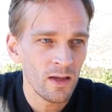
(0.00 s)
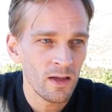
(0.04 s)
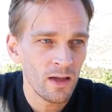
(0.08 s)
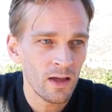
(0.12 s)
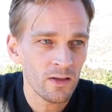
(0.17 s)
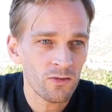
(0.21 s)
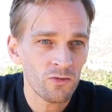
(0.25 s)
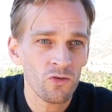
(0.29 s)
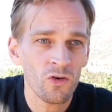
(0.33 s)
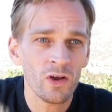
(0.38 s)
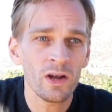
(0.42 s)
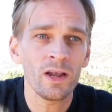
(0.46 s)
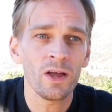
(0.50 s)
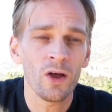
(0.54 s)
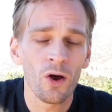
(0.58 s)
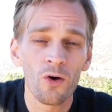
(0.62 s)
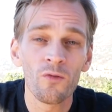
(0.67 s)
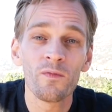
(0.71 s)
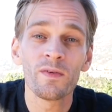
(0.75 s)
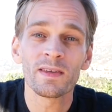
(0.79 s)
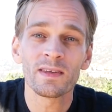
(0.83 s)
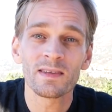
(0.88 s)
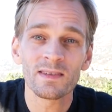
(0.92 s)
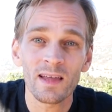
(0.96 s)
It's really
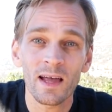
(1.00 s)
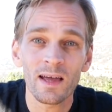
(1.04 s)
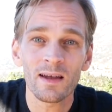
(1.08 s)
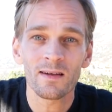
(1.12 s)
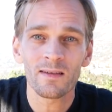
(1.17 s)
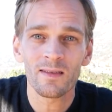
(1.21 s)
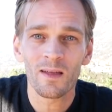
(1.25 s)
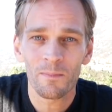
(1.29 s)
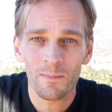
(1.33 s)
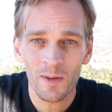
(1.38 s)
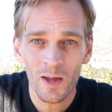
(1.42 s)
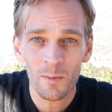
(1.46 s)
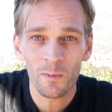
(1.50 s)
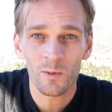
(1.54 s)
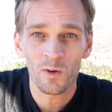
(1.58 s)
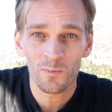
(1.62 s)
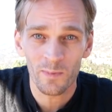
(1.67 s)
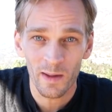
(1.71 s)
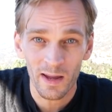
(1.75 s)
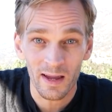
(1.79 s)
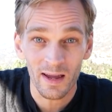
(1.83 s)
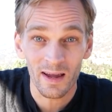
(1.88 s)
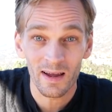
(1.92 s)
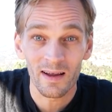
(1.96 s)
overstated that people
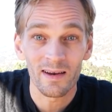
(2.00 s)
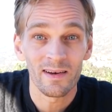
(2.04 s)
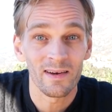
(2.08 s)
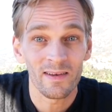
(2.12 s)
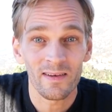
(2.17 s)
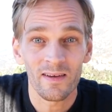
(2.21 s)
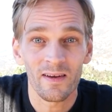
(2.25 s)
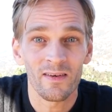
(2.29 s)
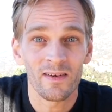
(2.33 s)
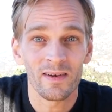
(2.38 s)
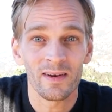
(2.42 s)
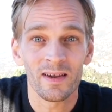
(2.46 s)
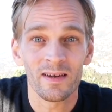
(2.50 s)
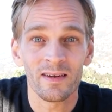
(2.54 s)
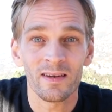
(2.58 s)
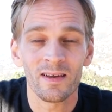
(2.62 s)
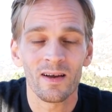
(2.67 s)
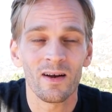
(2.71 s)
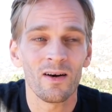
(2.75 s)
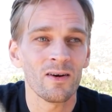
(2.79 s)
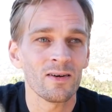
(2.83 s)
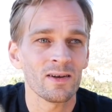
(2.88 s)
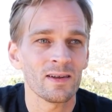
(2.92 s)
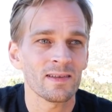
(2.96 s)
speak English here in
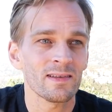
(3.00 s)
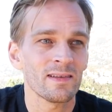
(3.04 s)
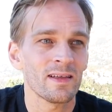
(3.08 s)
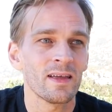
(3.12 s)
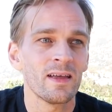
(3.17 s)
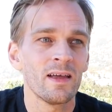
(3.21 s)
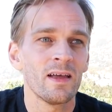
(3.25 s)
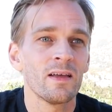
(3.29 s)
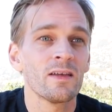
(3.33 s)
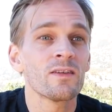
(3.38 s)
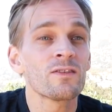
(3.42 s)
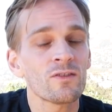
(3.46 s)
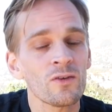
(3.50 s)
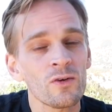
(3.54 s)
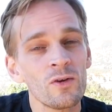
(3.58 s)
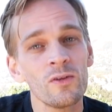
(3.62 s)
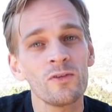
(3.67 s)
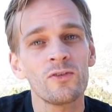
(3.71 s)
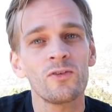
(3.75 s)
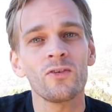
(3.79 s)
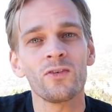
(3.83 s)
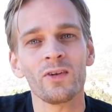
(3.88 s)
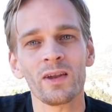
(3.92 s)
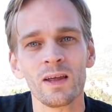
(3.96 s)
India, honestly. As soon
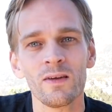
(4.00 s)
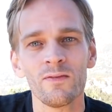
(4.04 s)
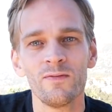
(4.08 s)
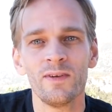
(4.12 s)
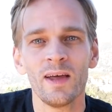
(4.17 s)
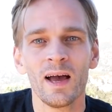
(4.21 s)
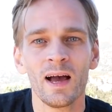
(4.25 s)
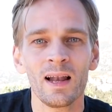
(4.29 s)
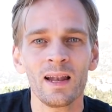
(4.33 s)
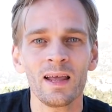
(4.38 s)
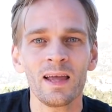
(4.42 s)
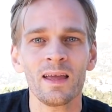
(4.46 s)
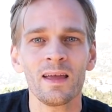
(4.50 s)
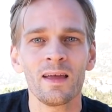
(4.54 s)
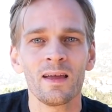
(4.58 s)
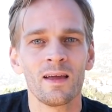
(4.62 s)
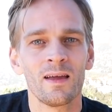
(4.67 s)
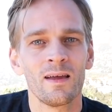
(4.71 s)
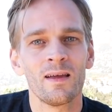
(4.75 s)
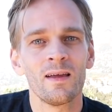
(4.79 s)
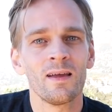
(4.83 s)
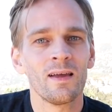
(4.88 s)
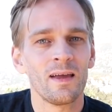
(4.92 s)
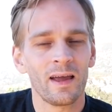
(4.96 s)
as you leave Delhi,
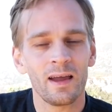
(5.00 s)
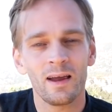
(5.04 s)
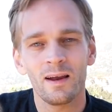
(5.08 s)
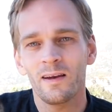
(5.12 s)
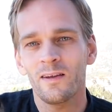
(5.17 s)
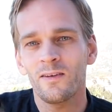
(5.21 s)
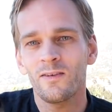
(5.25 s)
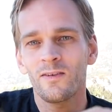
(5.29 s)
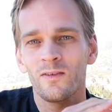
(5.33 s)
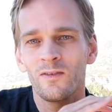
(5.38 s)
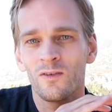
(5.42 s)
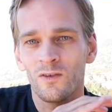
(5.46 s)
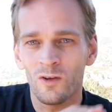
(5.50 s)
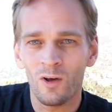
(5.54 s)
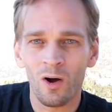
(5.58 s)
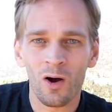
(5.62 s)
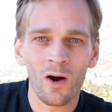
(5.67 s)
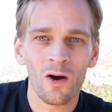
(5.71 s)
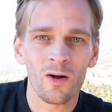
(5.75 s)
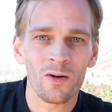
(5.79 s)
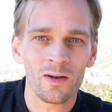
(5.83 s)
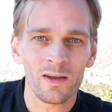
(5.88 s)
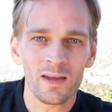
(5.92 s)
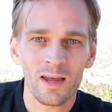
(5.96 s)
English is
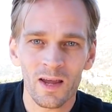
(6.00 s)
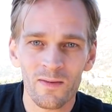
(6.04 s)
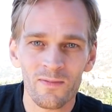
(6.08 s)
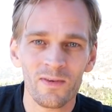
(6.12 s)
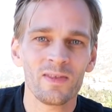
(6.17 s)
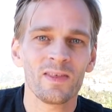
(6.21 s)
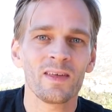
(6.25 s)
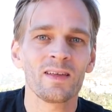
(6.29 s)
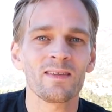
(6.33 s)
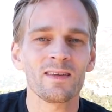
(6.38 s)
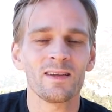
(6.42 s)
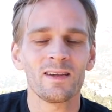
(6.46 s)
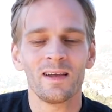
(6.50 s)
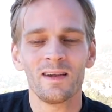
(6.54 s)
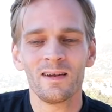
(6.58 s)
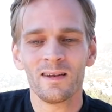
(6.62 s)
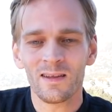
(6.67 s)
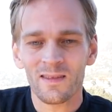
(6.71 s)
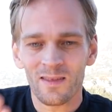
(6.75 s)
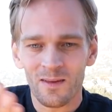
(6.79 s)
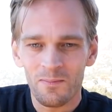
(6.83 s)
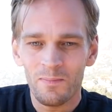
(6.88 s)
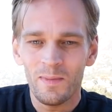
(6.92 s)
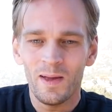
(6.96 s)
gone. Everything's in
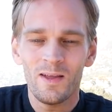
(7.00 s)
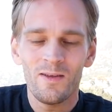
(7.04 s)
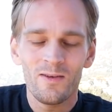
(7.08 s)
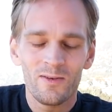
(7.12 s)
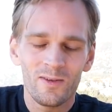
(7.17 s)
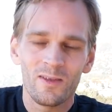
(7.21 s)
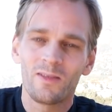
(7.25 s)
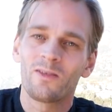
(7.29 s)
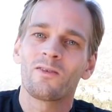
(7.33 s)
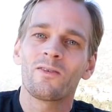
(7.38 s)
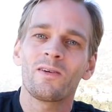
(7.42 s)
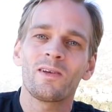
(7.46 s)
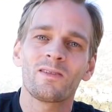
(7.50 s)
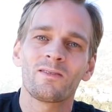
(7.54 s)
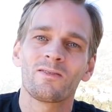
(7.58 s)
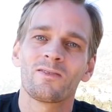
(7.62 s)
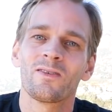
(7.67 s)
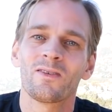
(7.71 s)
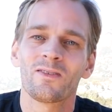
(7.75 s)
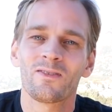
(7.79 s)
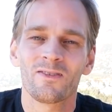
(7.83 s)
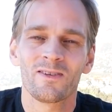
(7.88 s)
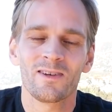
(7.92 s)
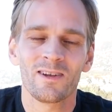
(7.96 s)
Hindi, the menus of the
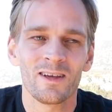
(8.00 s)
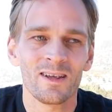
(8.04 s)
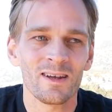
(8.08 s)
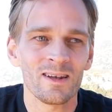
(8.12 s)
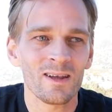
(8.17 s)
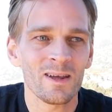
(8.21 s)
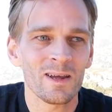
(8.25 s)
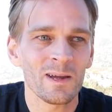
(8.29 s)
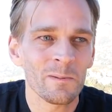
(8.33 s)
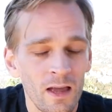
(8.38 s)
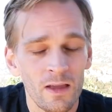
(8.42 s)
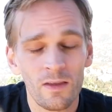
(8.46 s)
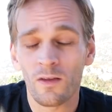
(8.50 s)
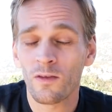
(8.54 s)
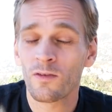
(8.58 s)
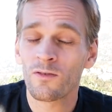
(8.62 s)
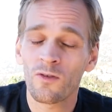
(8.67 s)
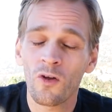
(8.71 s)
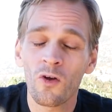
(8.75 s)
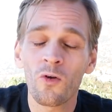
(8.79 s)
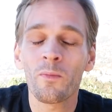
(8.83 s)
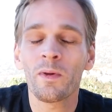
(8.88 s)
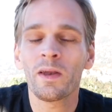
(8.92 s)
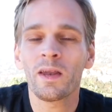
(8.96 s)
restaurants are in Hindi. And
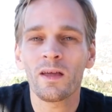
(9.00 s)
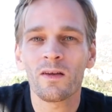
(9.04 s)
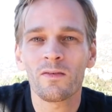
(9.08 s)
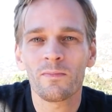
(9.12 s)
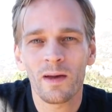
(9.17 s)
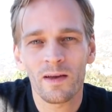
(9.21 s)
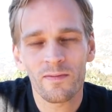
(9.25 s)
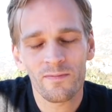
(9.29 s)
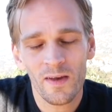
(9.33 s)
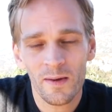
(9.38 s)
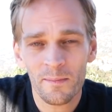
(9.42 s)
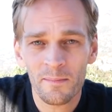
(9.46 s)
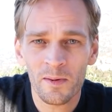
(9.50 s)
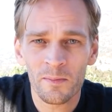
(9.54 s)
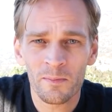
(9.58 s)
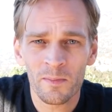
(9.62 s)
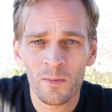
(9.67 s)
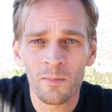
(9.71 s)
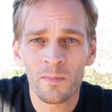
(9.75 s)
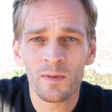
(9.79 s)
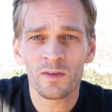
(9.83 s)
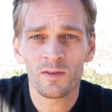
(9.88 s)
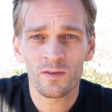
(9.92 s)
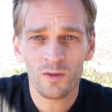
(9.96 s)
so many of my family
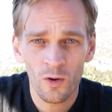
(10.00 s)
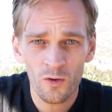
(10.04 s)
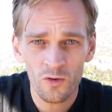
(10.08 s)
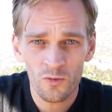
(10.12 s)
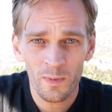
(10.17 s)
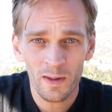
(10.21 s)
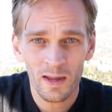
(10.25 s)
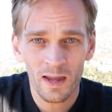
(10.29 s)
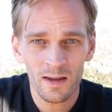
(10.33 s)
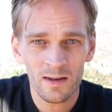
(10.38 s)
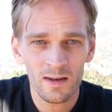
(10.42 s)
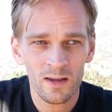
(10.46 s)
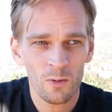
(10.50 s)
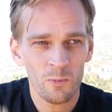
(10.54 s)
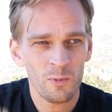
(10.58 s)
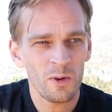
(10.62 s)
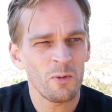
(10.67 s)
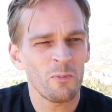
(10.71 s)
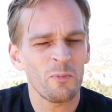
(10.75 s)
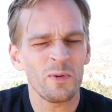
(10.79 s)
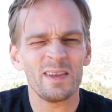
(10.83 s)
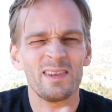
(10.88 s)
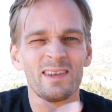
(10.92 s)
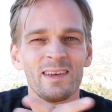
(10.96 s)
members don't speak Hindi and
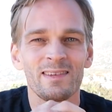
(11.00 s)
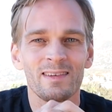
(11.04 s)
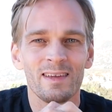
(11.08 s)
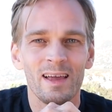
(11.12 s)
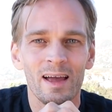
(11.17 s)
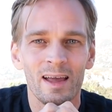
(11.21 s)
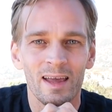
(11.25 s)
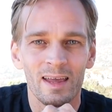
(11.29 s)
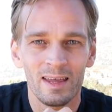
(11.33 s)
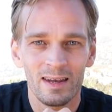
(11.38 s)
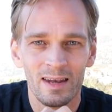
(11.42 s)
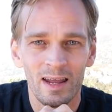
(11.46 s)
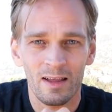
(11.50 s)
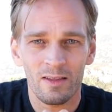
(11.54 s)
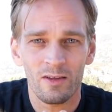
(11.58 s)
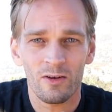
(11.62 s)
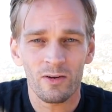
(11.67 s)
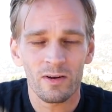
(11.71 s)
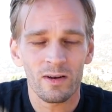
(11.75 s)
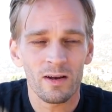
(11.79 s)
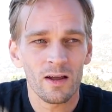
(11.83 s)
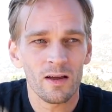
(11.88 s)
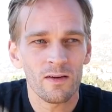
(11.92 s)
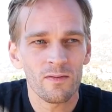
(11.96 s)
we just can't connect
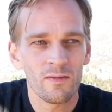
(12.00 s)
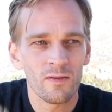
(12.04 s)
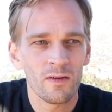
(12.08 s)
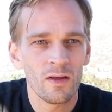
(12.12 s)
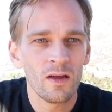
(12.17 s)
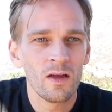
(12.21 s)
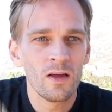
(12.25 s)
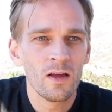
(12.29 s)
good enough.